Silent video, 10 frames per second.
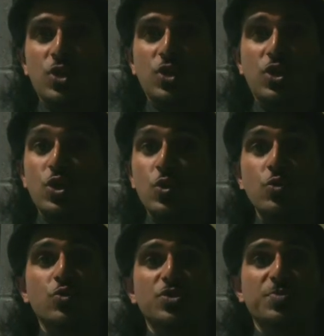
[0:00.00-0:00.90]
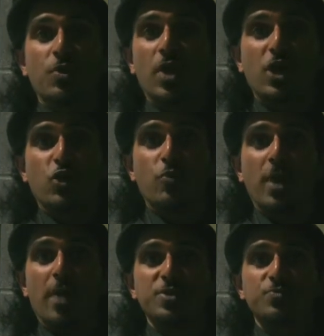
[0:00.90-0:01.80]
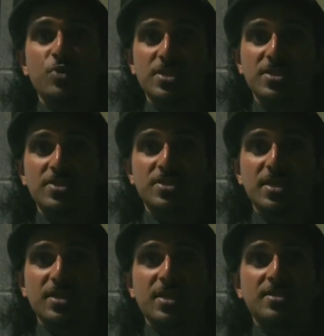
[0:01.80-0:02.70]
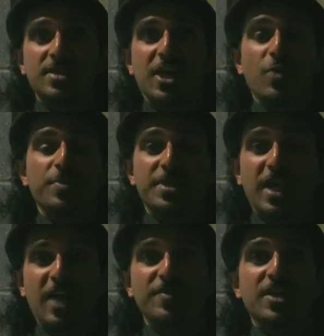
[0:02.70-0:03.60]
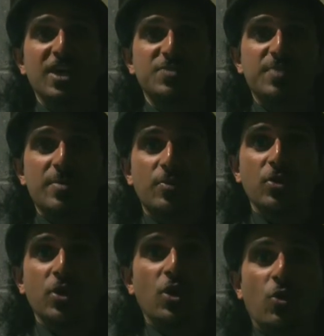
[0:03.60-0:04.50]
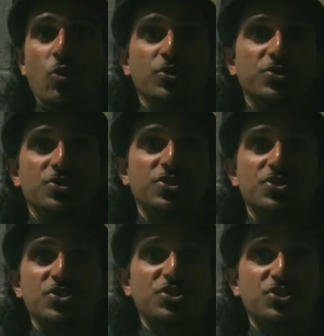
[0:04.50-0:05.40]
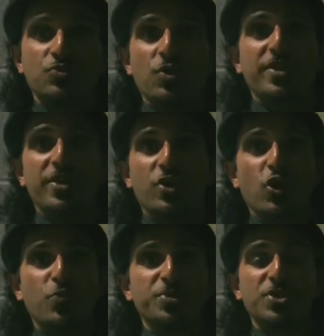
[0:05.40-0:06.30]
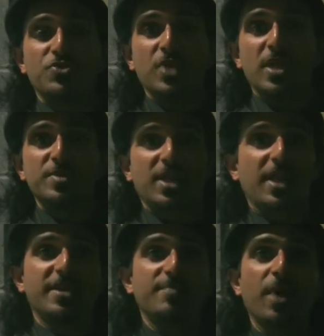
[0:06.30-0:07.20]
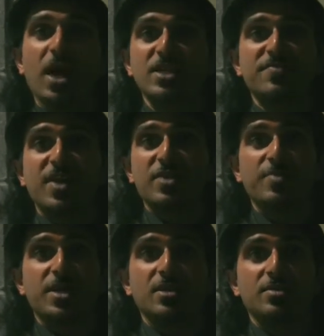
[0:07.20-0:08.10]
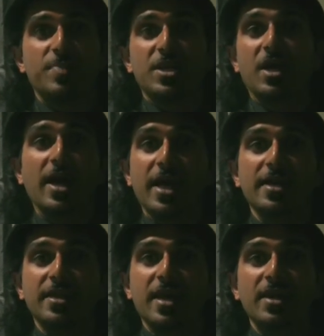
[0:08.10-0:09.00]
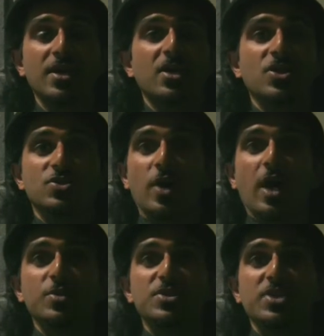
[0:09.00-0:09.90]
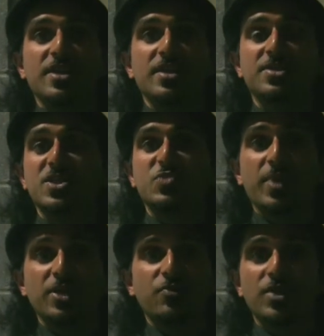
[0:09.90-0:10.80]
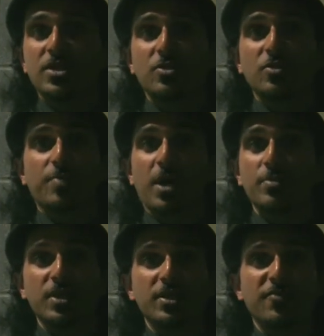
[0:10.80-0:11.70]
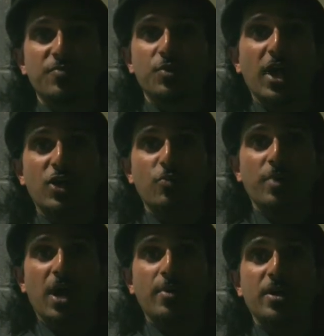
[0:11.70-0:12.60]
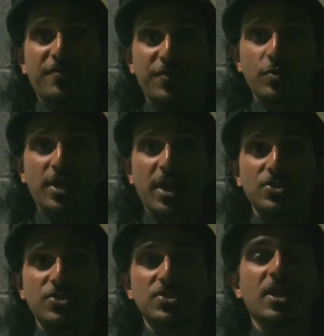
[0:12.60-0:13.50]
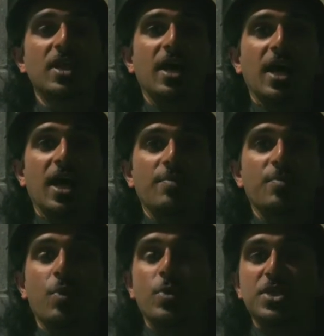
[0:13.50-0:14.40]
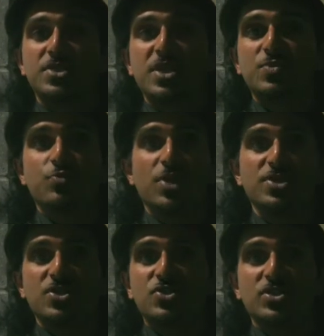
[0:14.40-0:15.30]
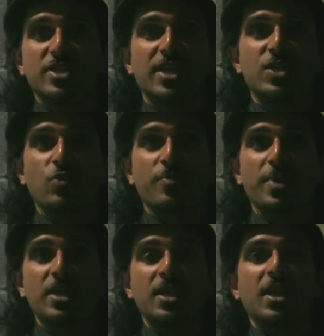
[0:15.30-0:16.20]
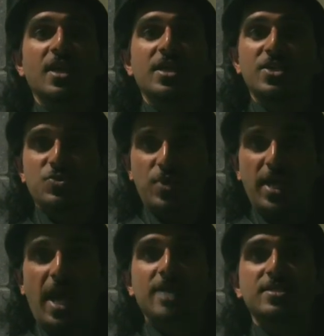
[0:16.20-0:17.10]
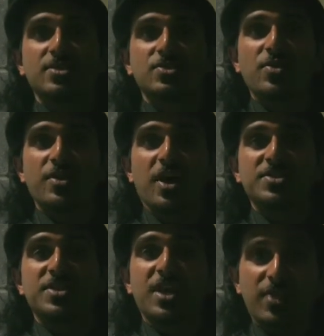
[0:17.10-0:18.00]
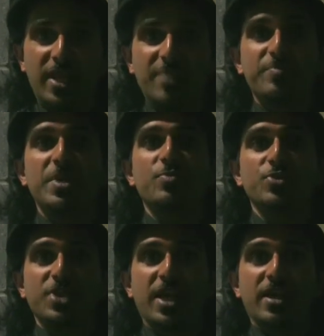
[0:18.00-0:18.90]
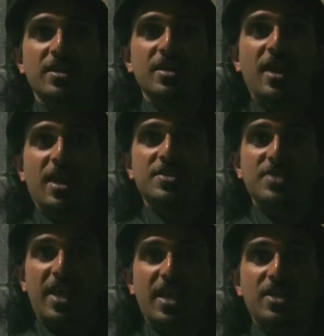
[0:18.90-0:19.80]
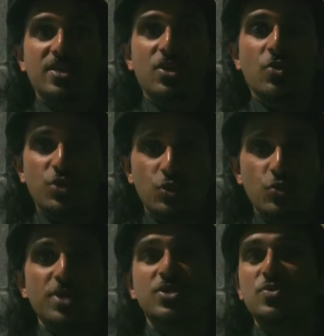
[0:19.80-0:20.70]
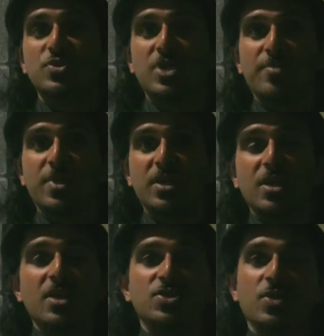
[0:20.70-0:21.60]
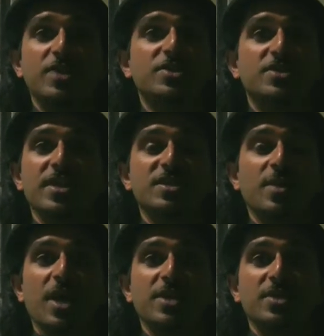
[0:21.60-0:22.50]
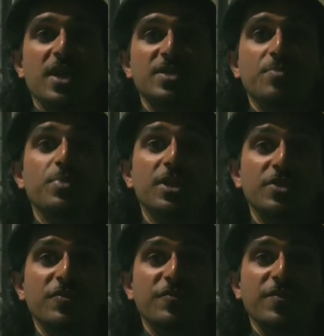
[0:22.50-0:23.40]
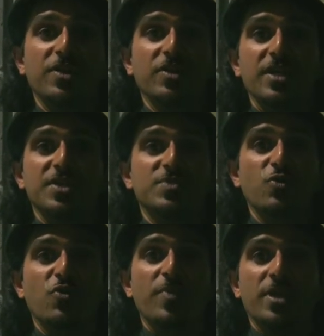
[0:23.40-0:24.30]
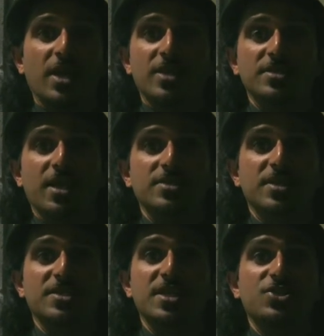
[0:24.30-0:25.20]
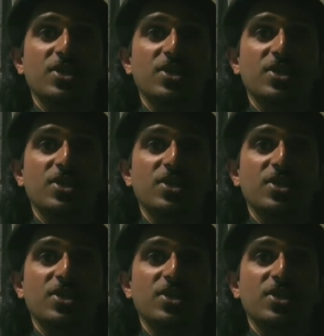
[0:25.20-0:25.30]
use Barack Obama's presidency to help galvanize people or to just destroy their hopes and dreams and anything positive that could be got out of that. So I would say this, he's been critical publicly of Barack Obama on a few occasions, but when he says the president's just like you or me, he is reacting to thoughts that are in people's head and saying, you can do something. So I just think as a political figure in this movement, as the teacher